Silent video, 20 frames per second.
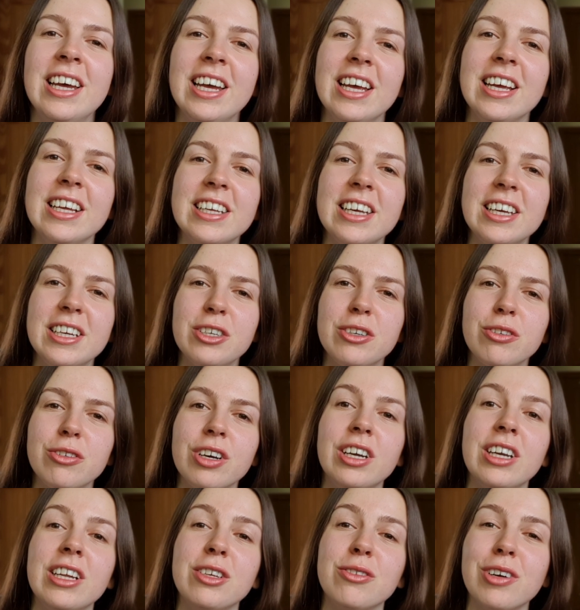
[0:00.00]
history
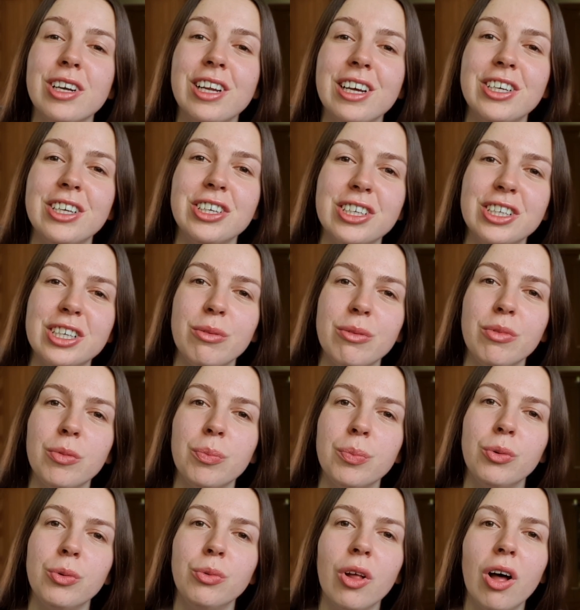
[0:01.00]
and his relationship with
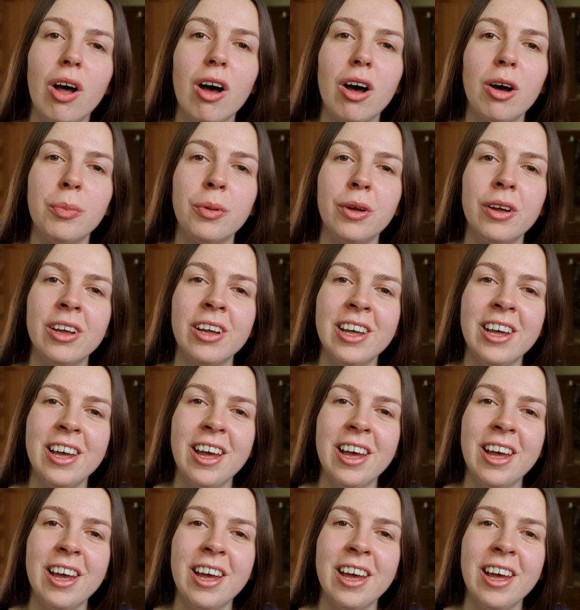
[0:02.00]
Poole Harbour,